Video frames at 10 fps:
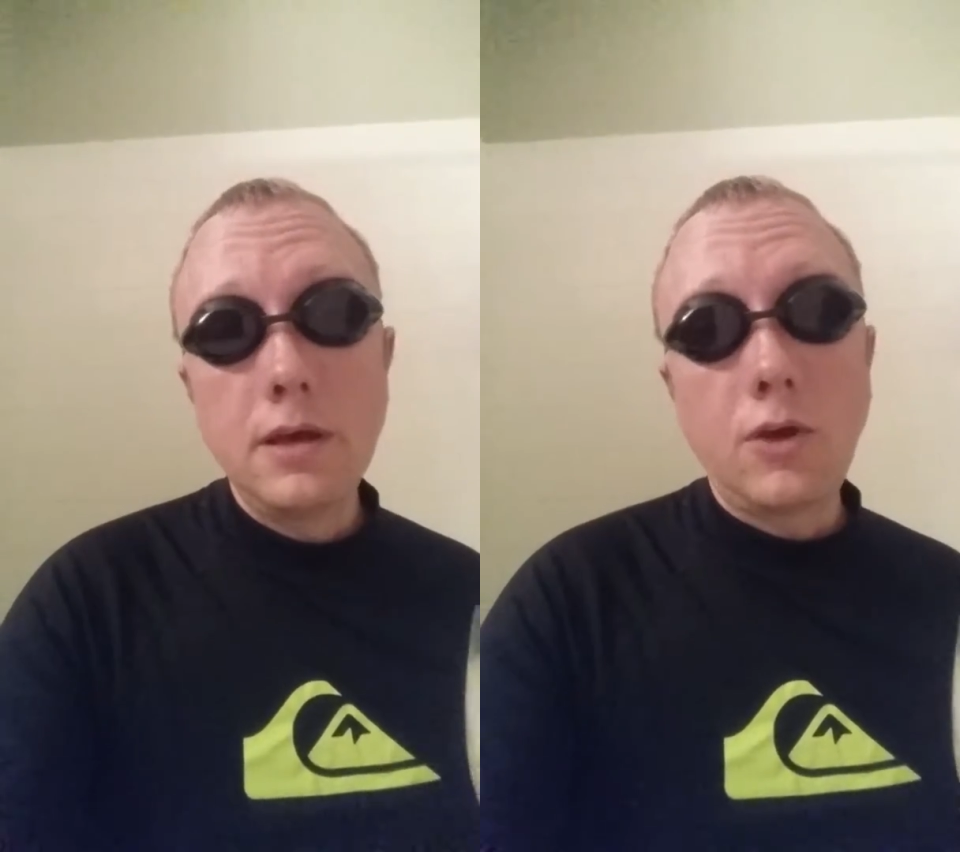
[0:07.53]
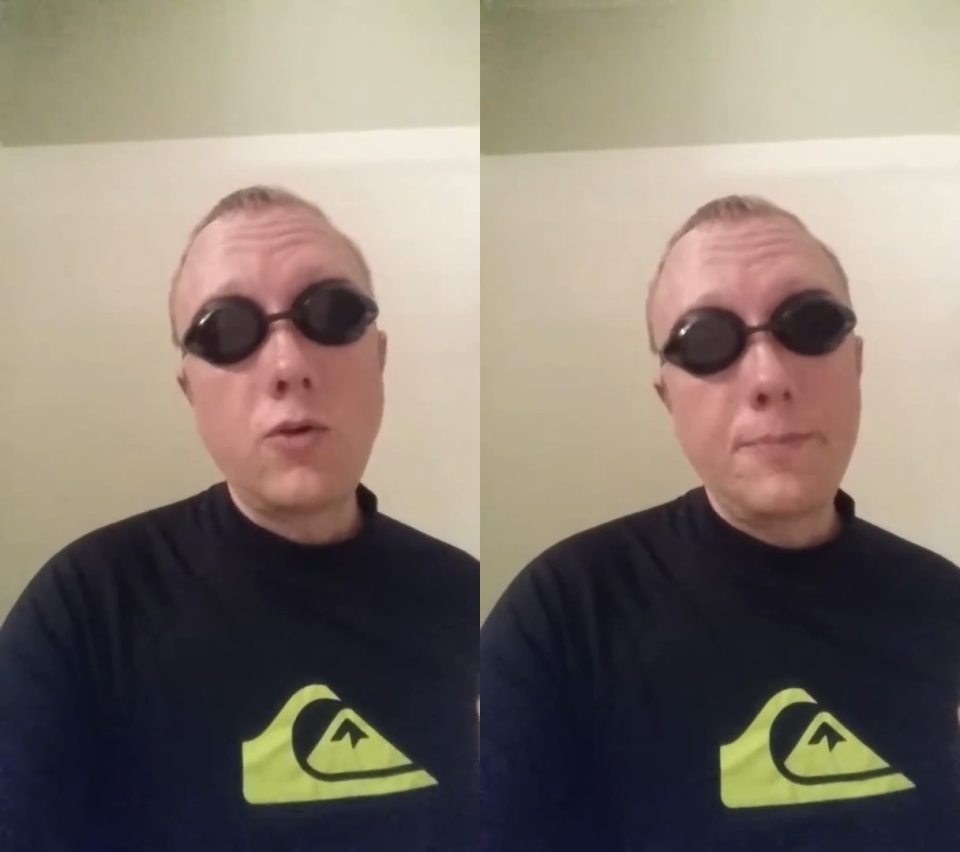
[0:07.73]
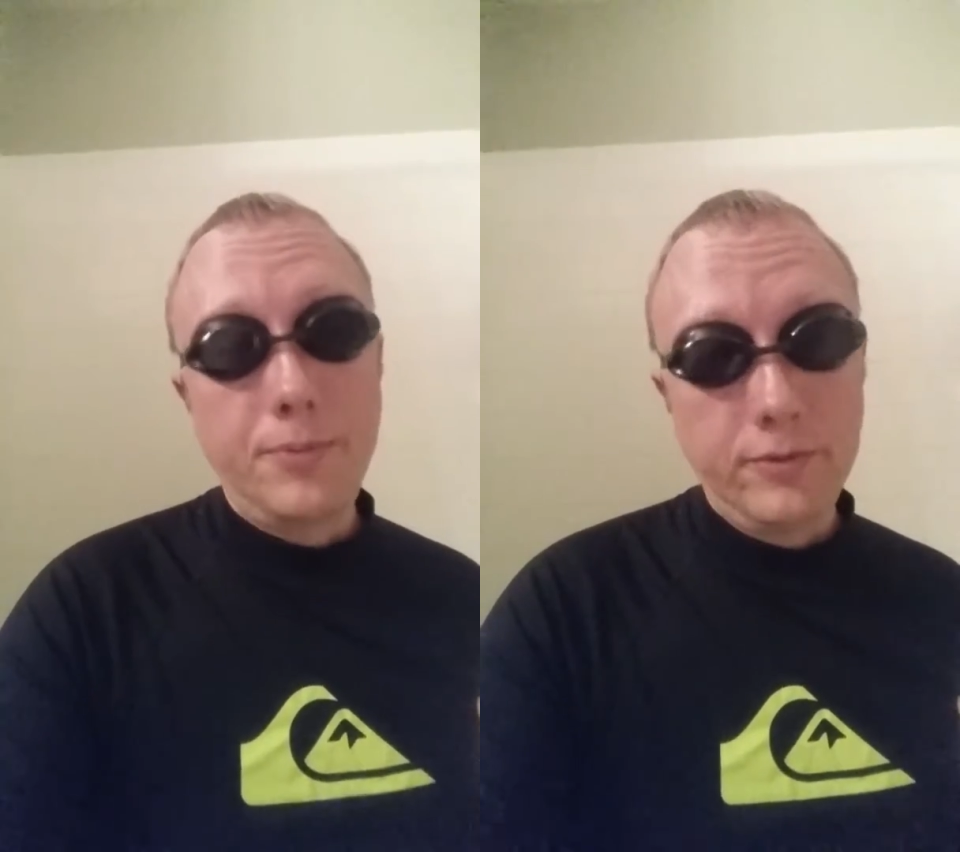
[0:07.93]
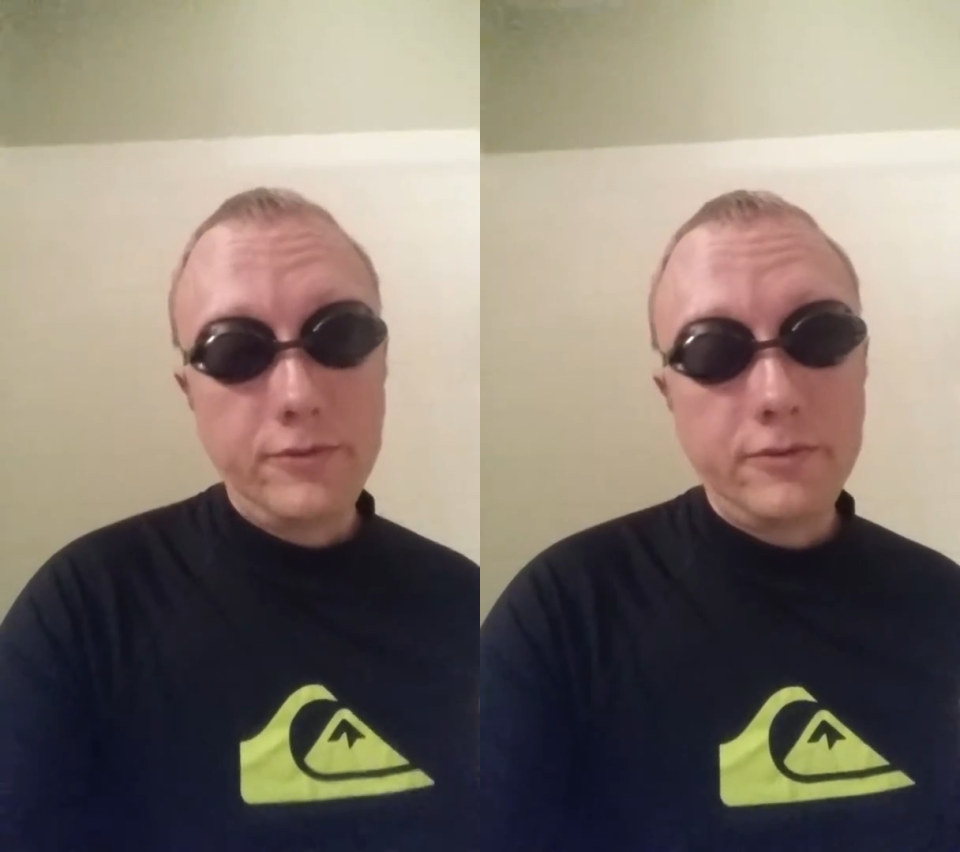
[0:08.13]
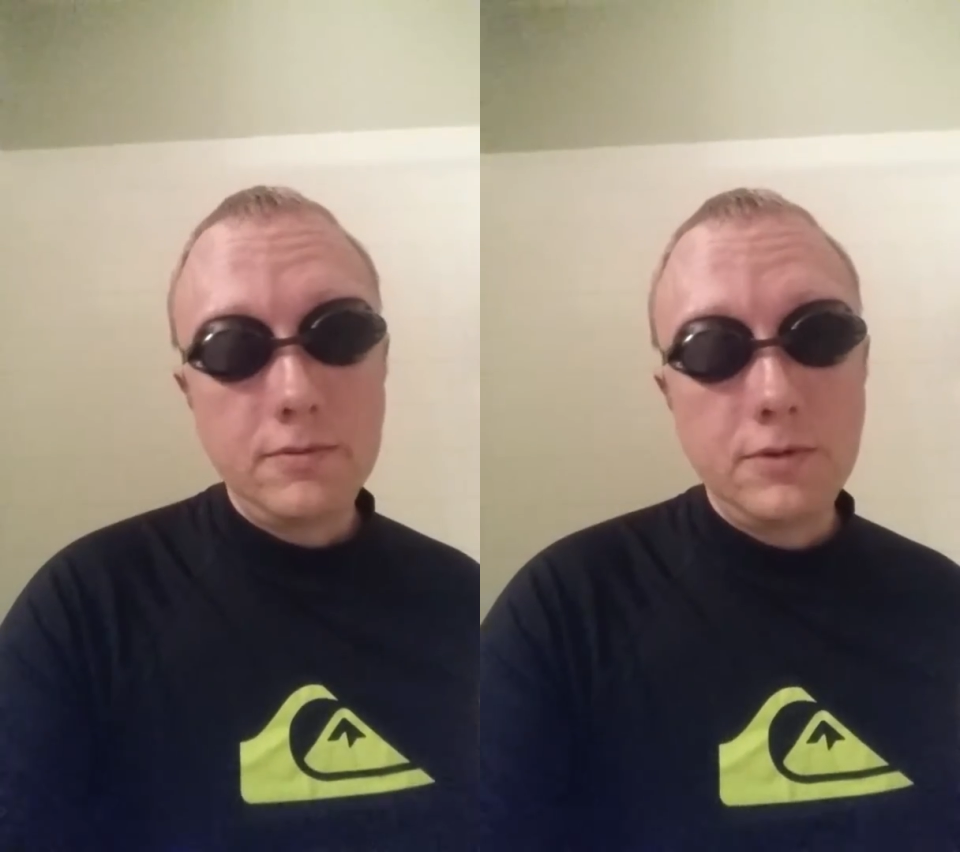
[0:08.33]
that
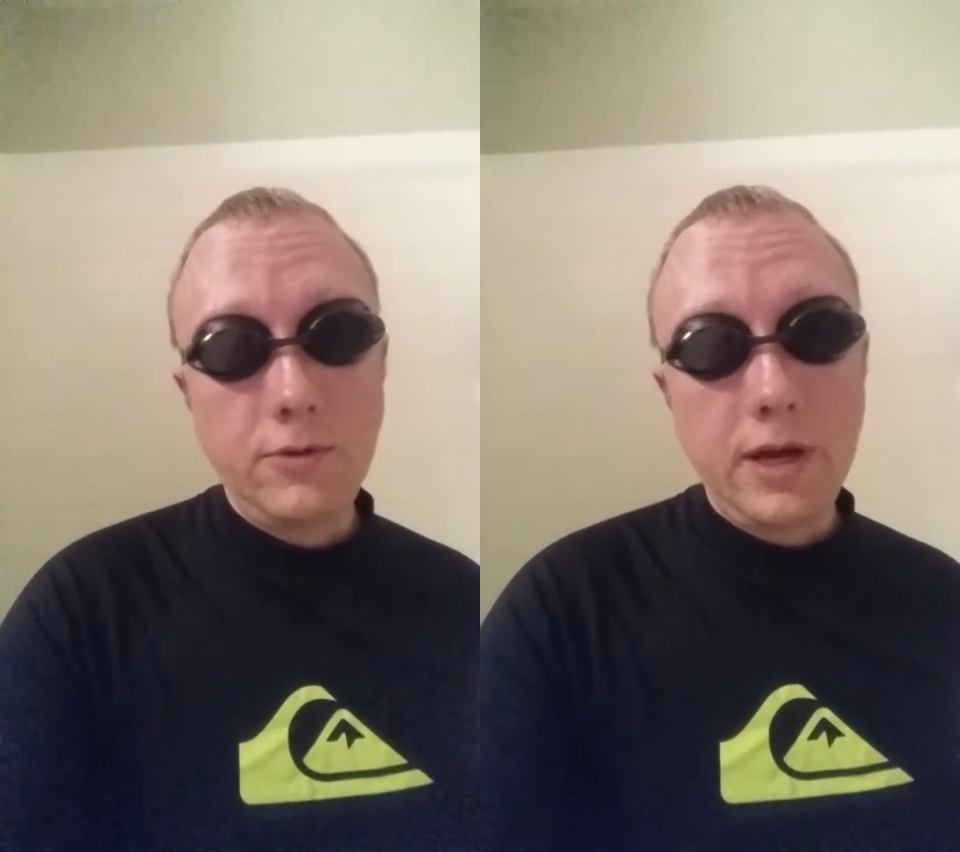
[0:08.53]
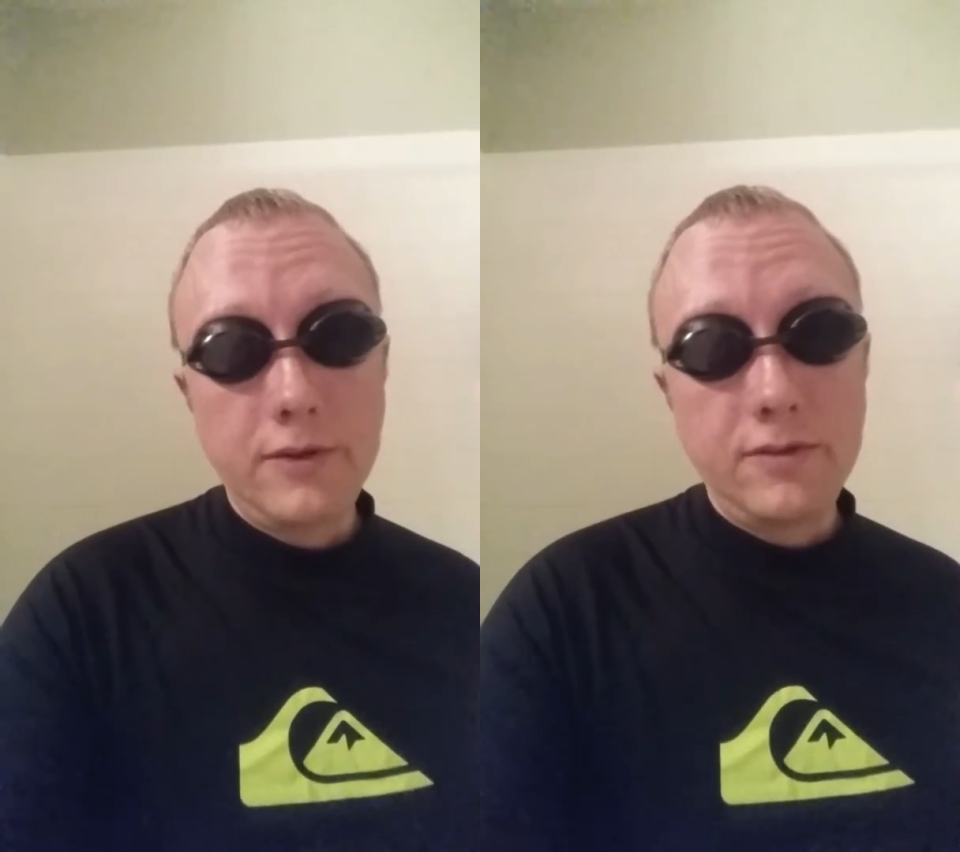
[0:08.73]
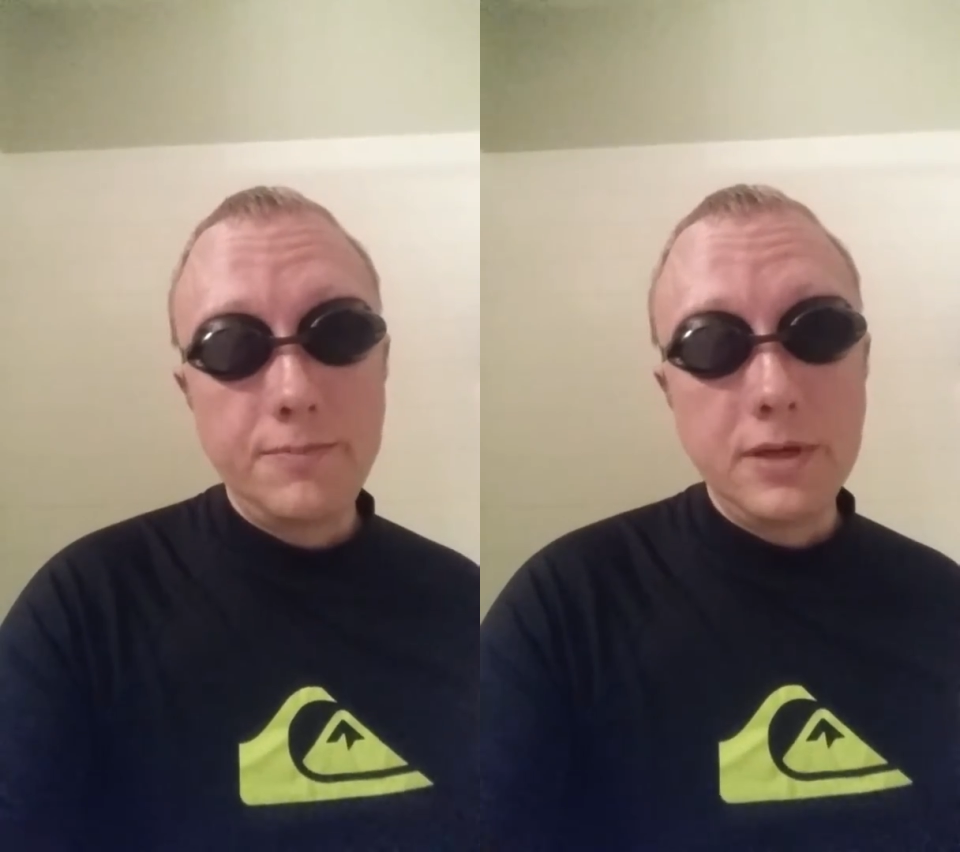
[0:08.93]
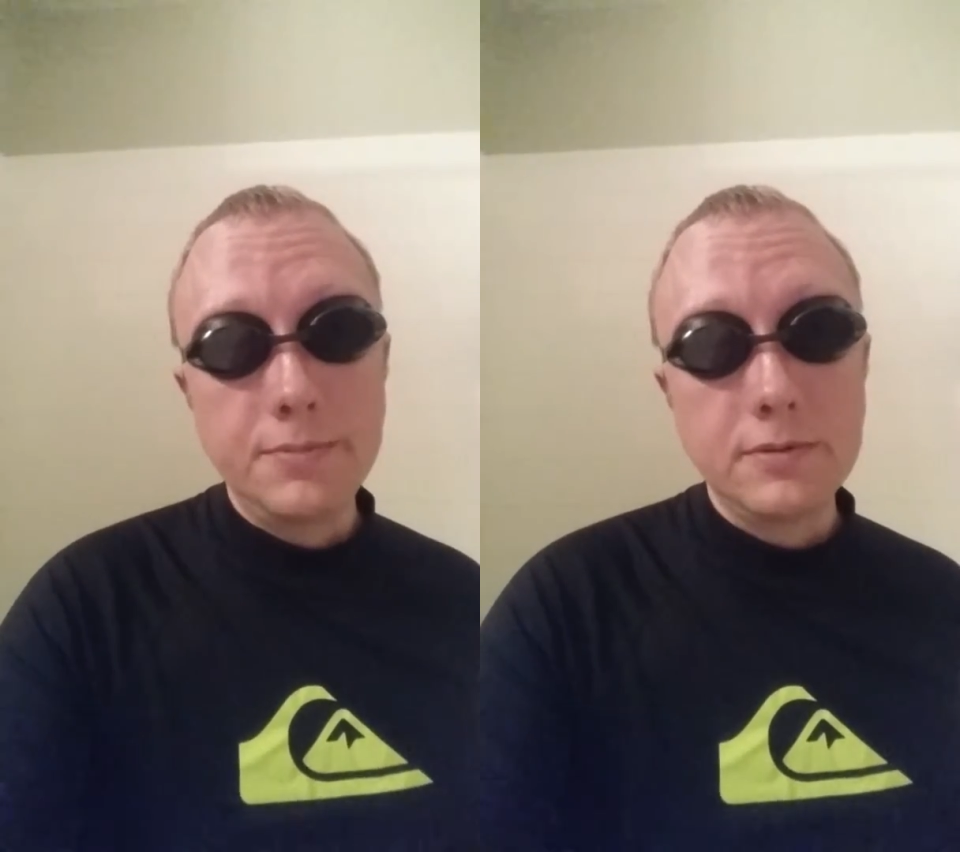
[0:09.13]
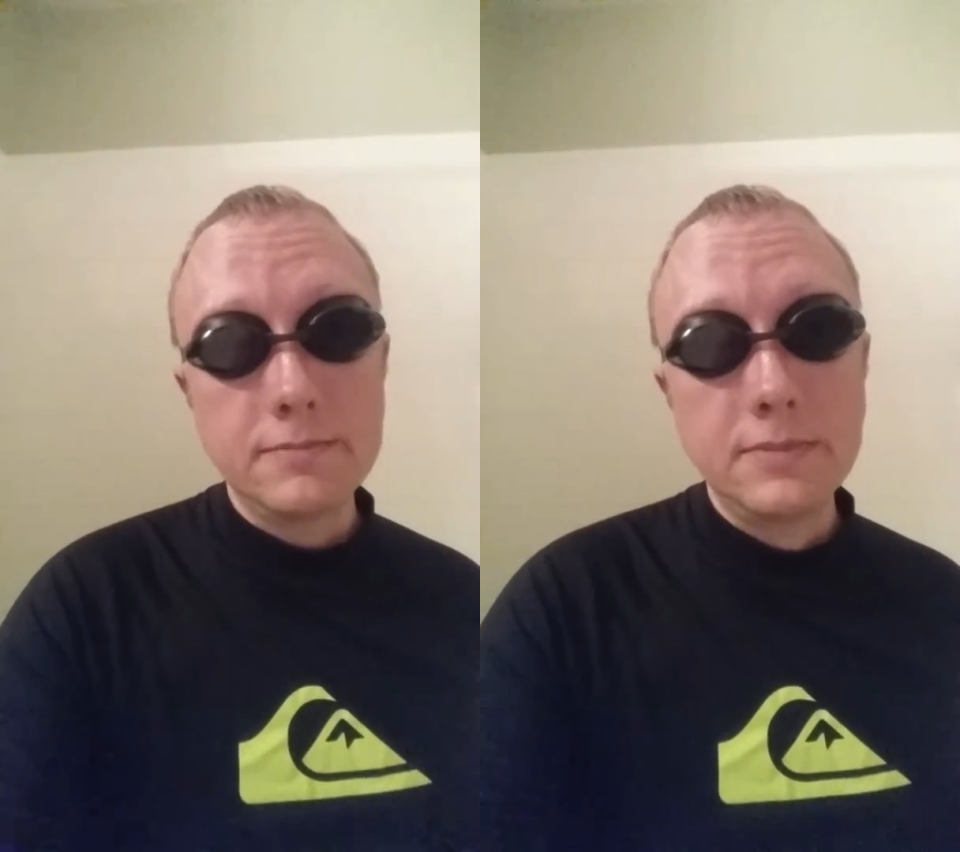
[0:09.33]
cripples the greatest of
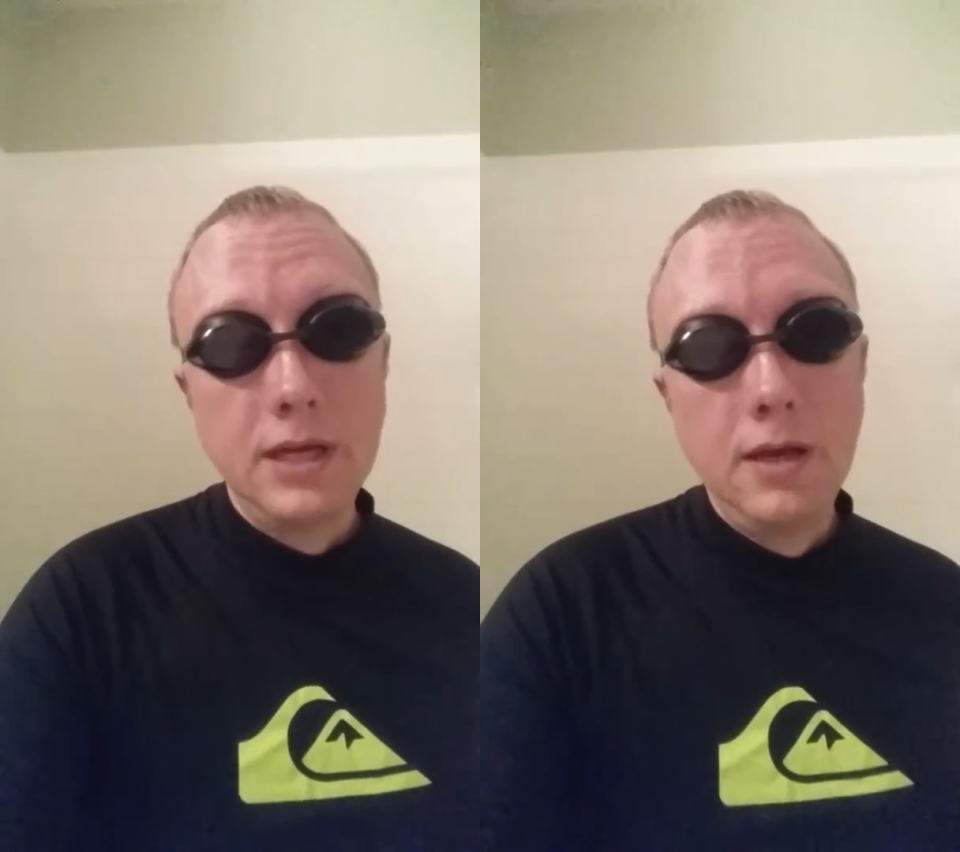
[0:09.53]
people.